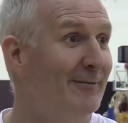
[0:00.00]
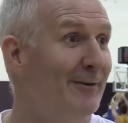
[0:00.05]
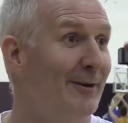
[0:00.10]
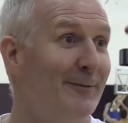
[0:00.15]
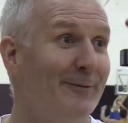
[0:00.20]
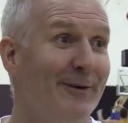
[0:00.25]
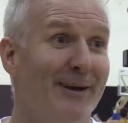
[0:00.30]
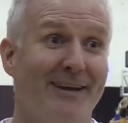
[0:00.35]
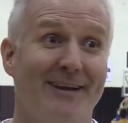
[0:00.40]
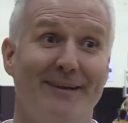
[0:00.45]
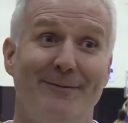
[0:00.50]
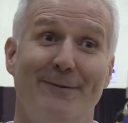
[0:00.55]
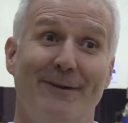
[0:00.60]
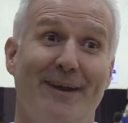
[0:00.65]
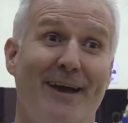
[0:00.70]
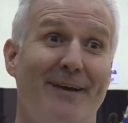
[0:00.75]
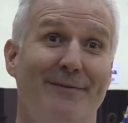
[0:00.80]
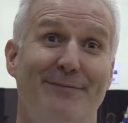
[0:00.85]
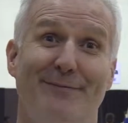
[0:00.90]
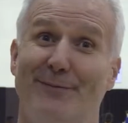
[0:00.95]
and I reckon he would
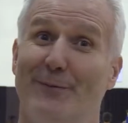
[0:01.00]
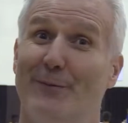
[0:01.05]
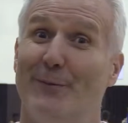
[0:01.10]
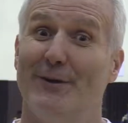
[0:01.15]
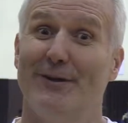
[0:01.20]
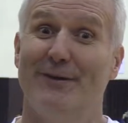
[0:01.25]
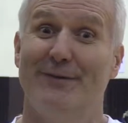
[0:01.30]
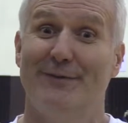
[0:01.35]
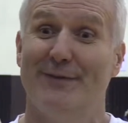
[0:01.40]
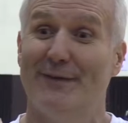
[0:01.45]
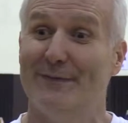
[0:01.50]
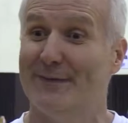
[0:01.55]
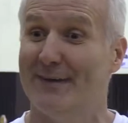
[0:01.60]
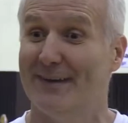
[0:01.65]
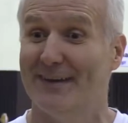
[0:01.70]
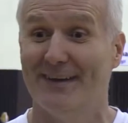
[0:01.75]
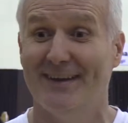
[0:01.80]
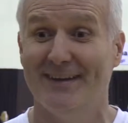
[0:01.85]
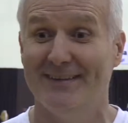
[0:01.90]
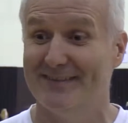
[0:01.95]
have had 40 or 50,
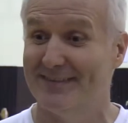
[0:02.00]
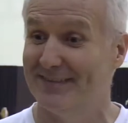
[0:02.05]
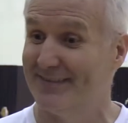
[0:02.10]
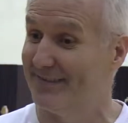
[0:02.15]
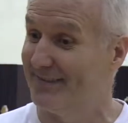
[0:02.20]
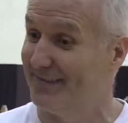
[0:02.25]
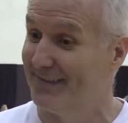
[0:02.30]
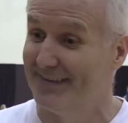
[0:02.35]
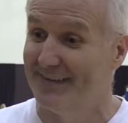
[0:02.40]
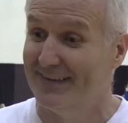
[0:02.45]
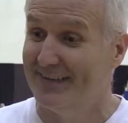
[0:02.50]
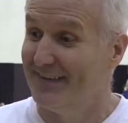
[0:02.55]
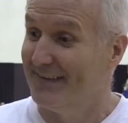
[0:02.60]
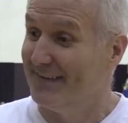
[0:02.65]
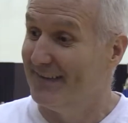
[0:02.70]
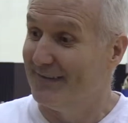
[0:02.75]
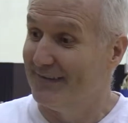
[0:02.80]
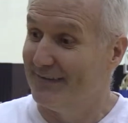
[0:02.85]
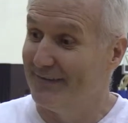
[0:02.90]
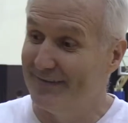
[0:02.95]
and here's this
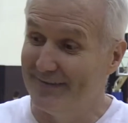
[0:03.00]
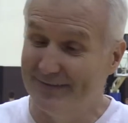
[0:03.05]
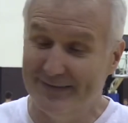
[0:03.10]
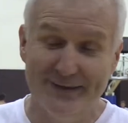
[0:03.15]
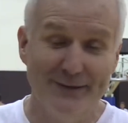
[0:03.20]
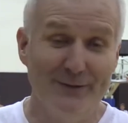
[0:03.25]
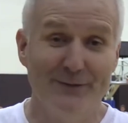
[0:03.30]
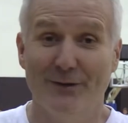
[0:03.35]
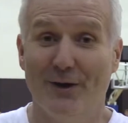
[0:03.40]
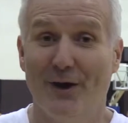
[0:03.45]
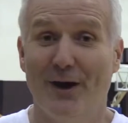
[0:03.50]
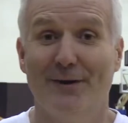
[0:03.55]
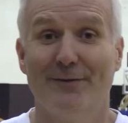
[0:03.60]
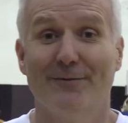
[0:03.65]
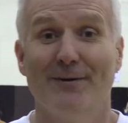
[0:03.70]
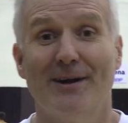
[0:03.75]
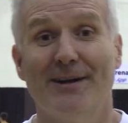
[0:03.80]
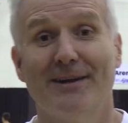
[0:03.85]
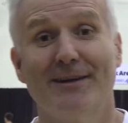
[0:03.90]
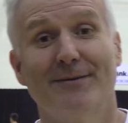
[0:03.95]
little guy
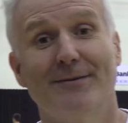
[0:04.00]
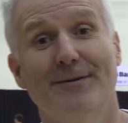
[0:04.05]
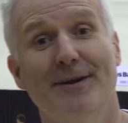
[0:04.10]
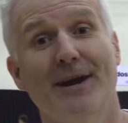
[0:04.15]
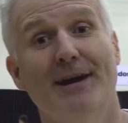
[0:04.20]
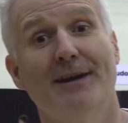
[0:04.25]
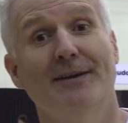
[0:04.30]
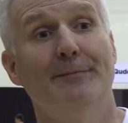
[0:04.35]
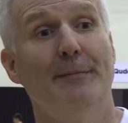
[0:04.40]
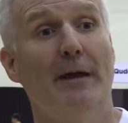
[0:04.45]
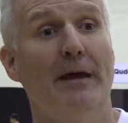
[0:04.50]
running around.